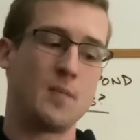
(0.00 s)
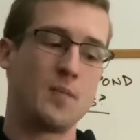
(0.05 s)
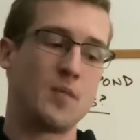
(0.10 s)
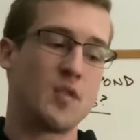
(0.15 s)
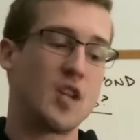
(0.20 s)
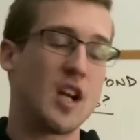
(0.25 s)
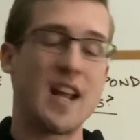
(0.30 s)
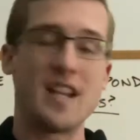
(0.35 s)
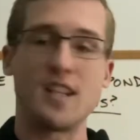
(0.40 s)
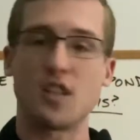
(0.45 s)

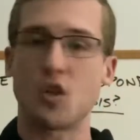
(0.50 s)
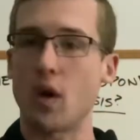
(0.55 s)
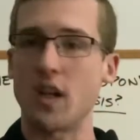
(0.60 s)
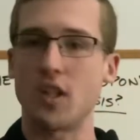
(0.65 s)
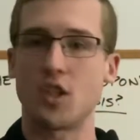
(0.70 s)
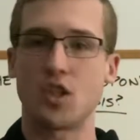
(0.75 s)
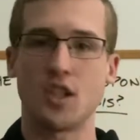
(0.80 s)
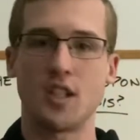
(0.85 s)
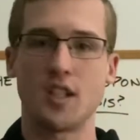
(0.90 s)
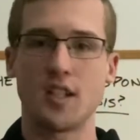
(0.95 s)
today's
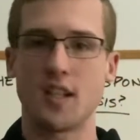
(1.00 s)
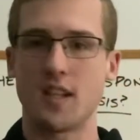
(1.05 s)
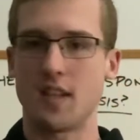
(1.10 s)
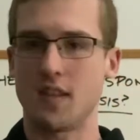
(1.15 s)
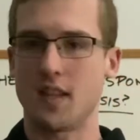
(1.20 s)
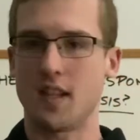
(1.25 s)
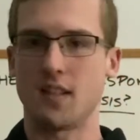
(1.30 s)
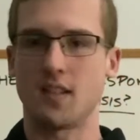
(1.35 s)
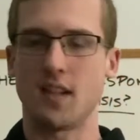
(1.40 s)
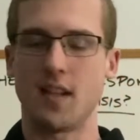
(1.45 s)
question, and
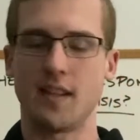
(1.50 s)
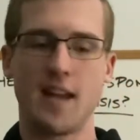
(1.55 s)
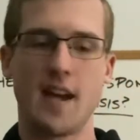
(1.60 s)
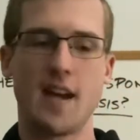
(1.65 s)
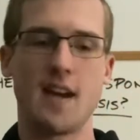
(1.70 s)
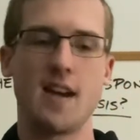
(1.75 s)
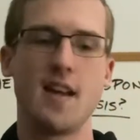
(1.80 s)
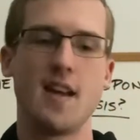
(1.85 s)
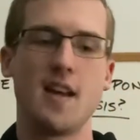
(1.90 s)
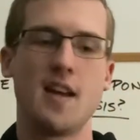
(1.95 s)
things like
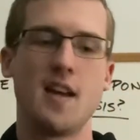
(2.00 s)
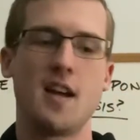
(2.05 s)
that.